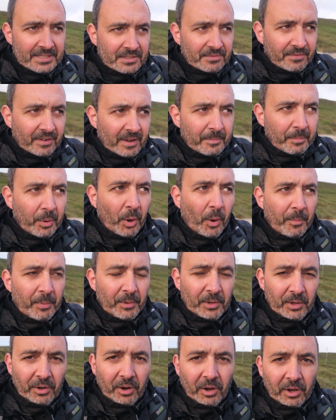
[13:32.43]
It's a very
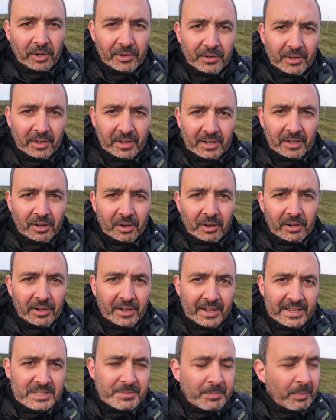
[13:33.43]
popular
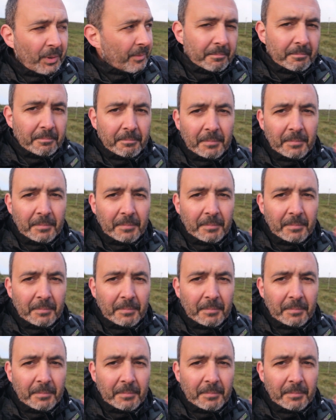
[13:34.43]
holiday spot.